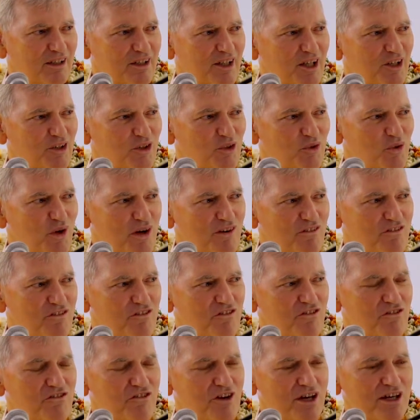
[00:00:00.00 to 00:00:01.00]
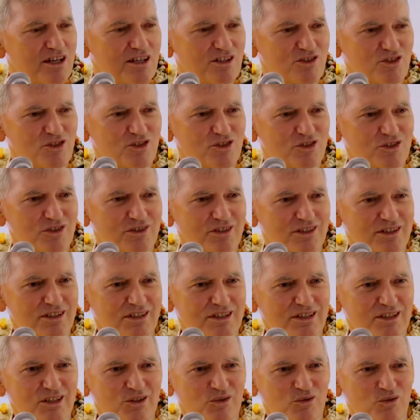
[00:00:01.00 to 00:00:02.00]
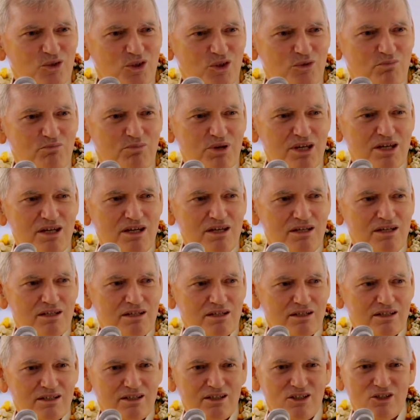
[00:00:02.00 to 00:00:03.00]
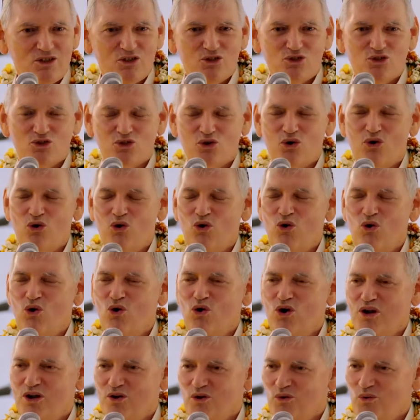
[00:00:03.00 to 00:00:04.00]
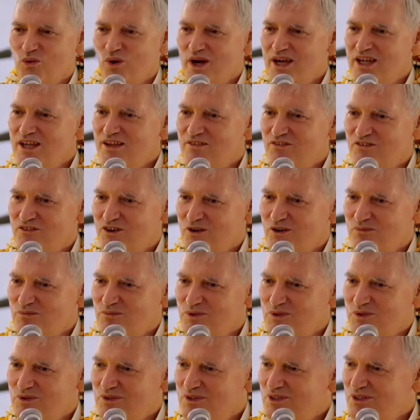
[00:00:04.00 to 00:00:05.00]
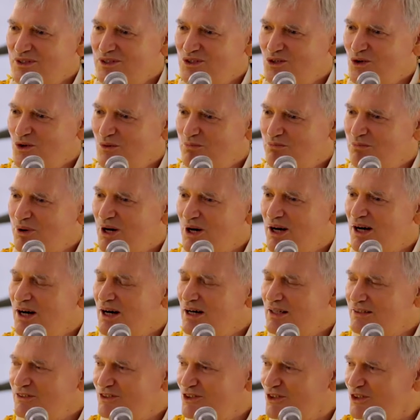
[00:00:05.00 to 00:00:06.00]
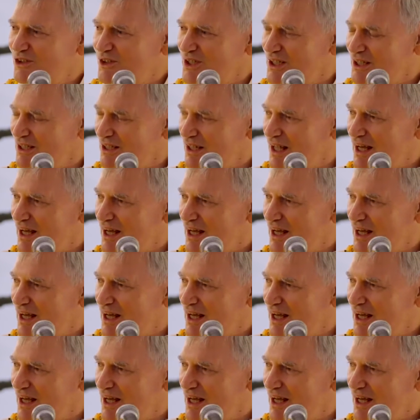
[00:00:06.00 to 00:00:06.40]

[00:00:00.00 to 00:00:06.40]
then you are faced with being torn away from your partner in